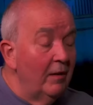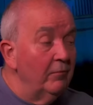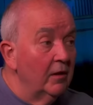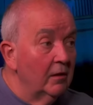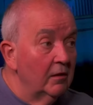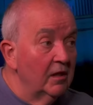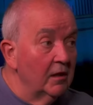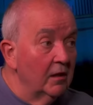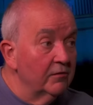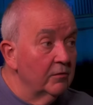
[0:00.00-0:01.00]
Premier
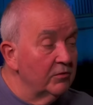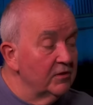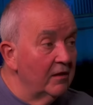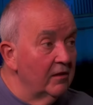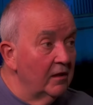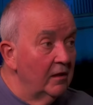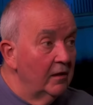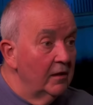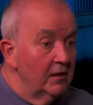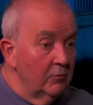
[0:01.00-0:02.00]
League. I said, what's that then?
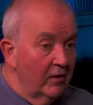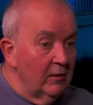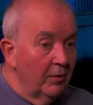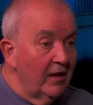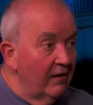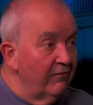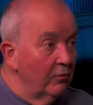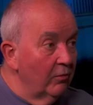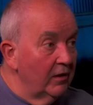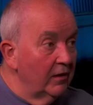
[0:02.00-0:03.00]
He said, where you play
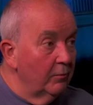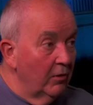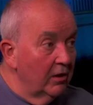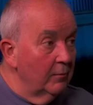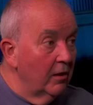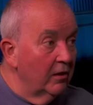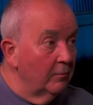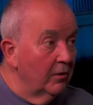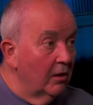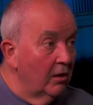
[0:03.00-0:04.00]
every week,
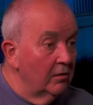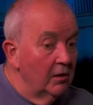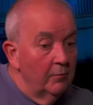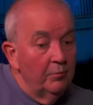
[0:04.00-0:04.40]
blah-de-blah-de-blah.